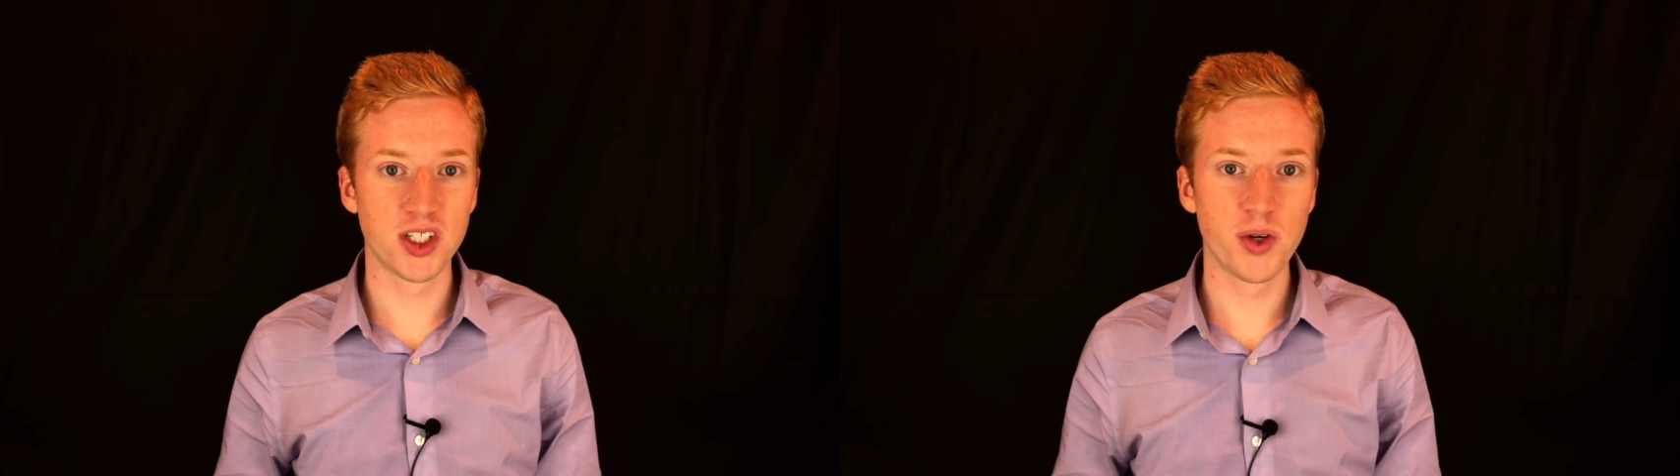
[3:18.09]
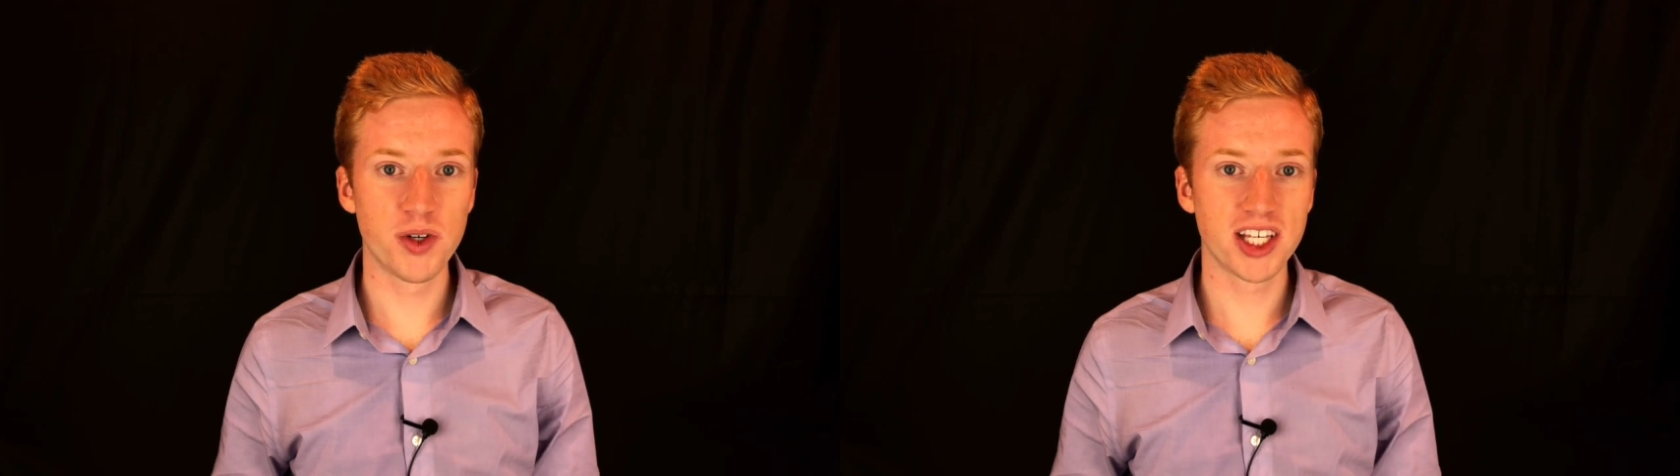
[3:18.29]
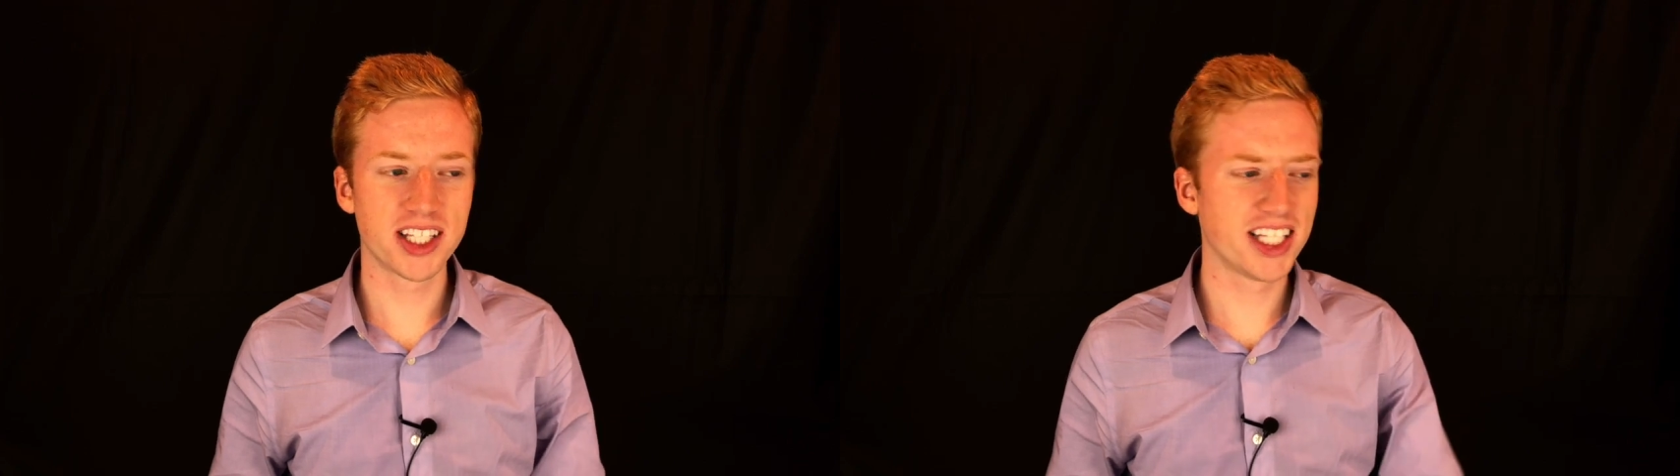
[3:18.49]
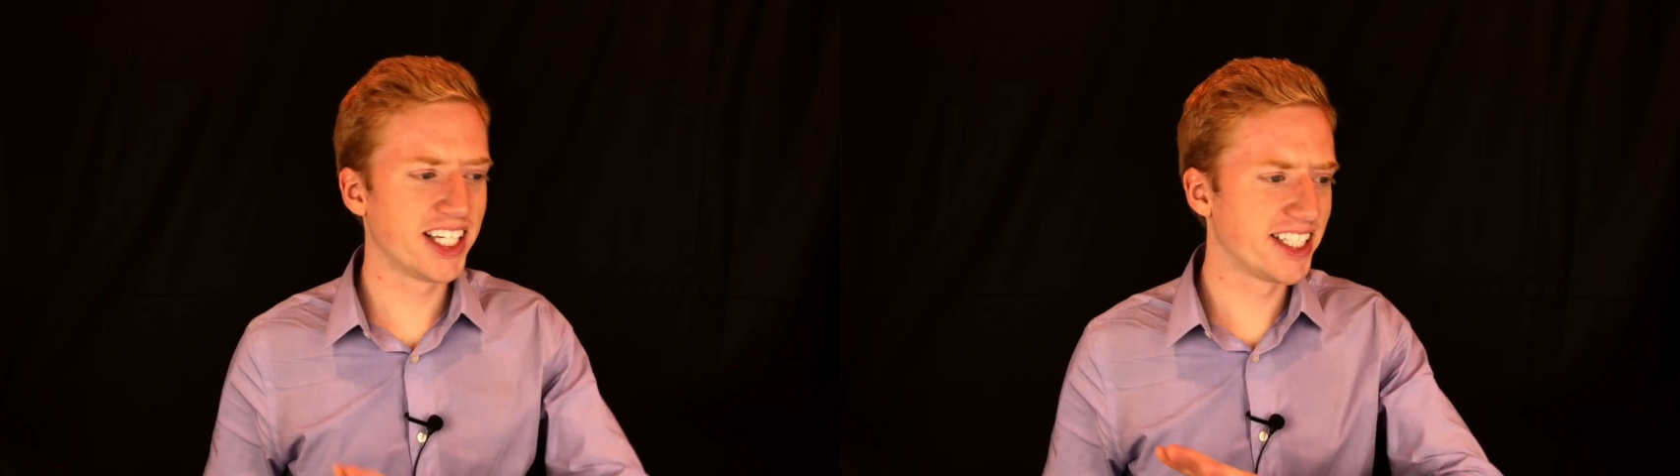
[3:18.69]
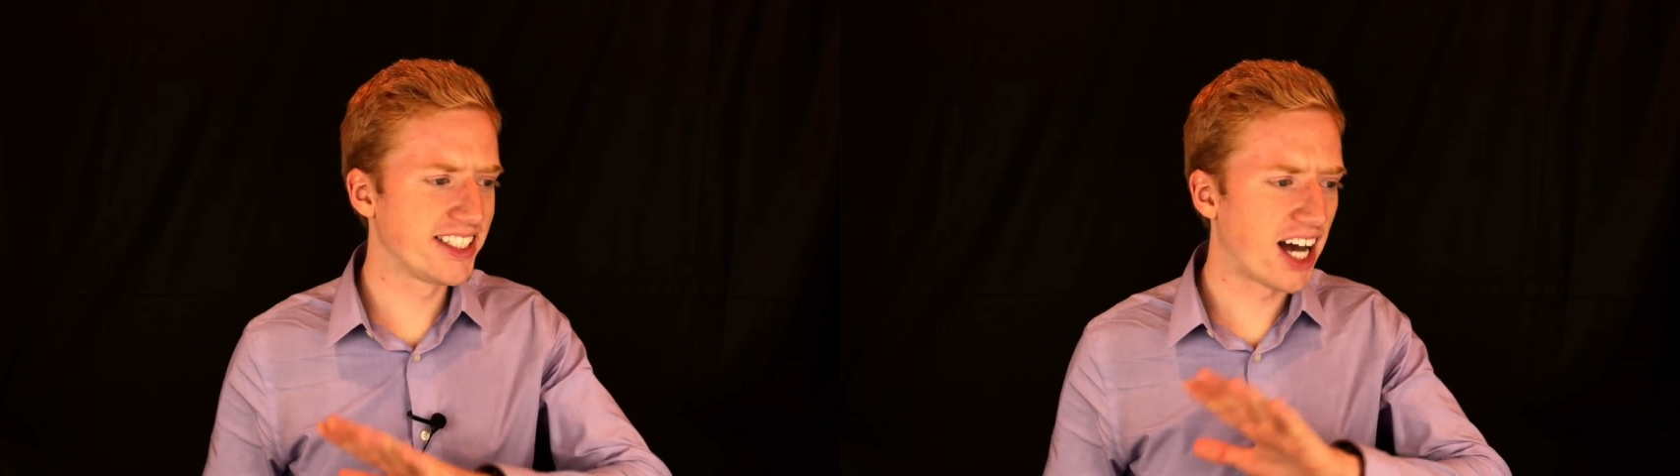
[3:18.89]
union,
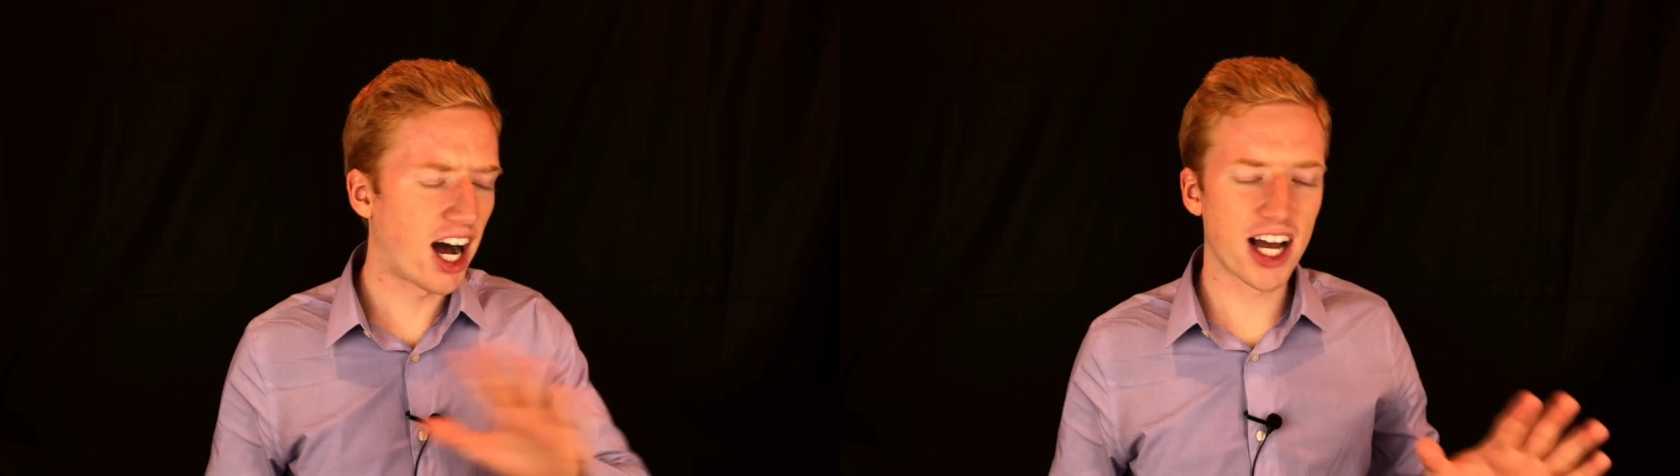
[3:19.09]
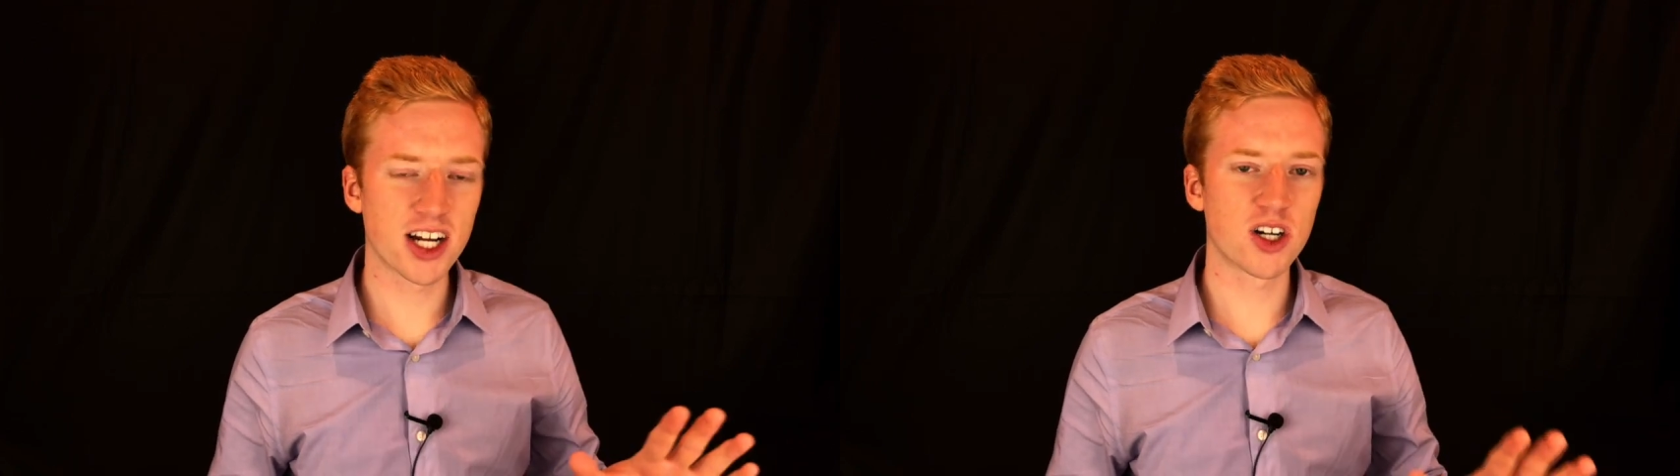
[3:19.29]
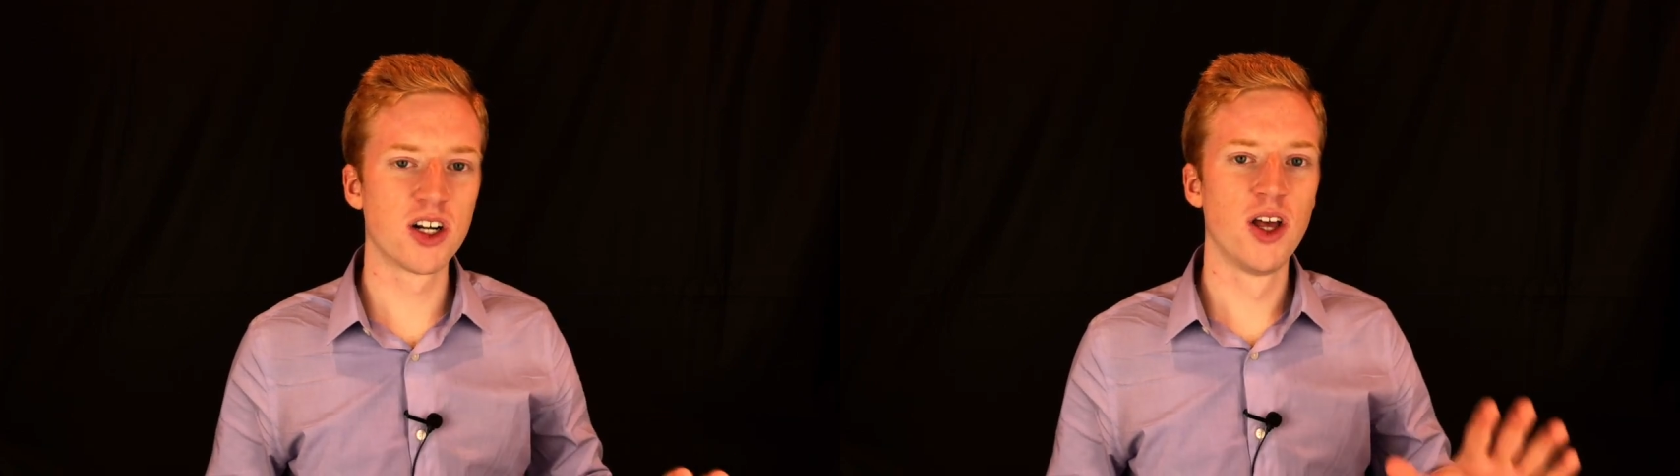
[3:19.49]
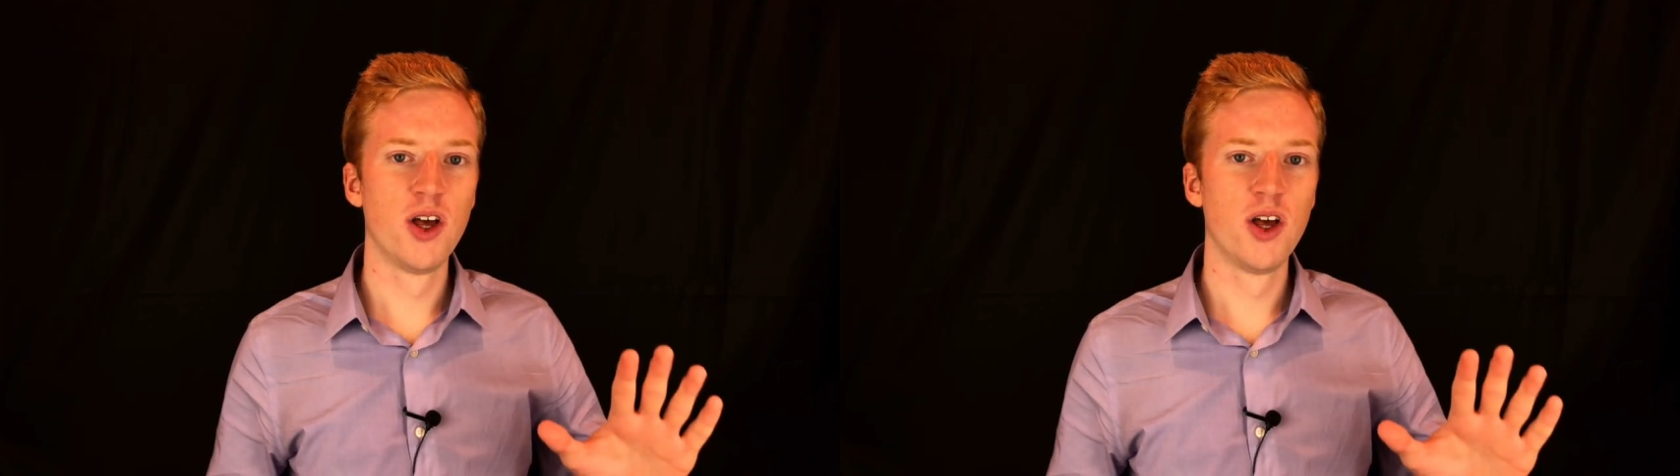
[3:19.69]
the entire